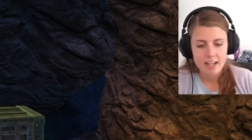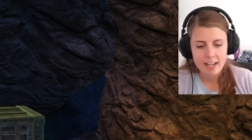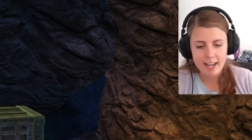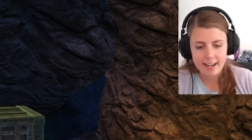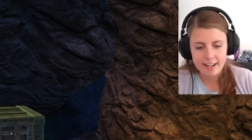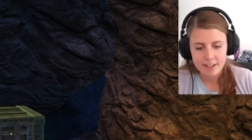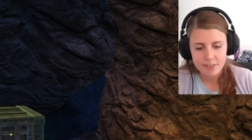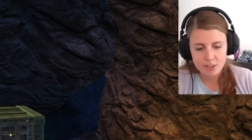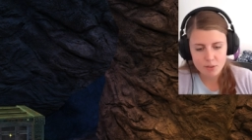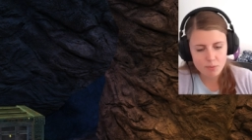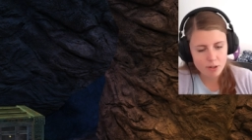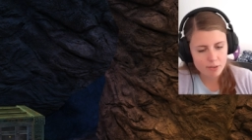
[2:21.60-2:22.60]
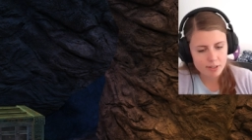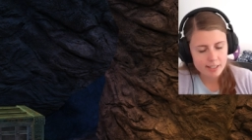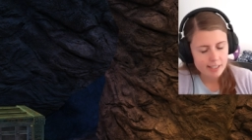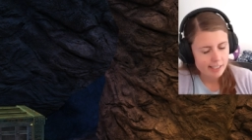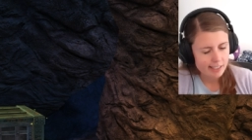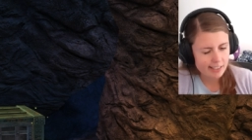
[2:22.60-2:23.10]
Hey, don't worry.
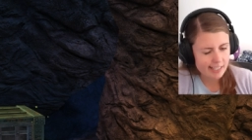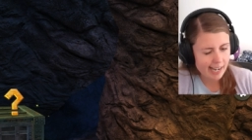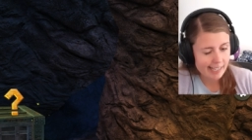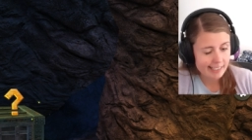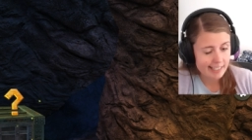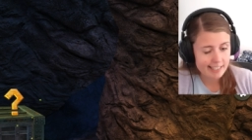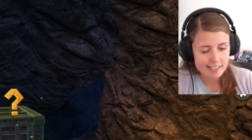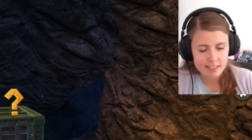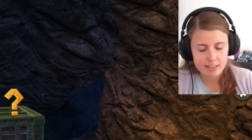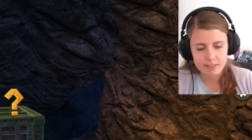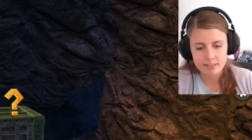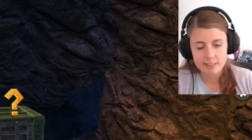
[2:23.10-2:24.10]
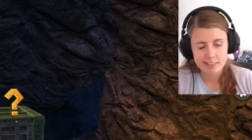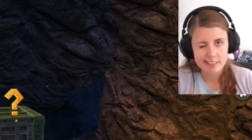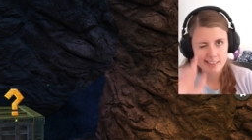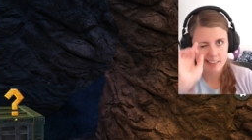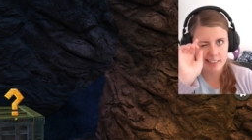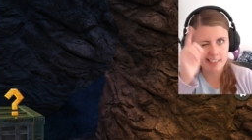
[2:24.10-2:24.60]
You got this.
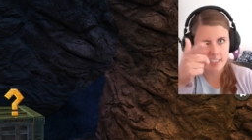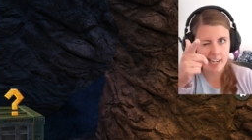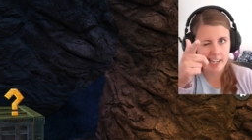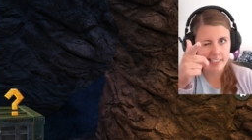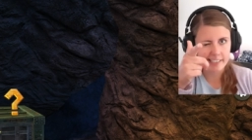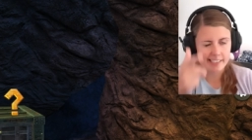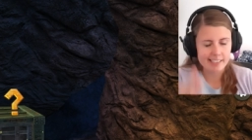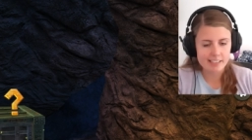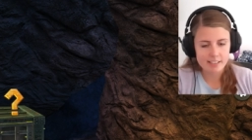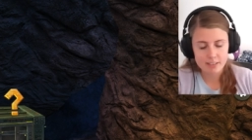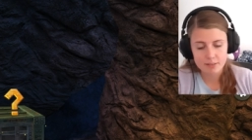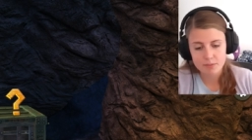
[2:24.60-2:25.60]
You got this.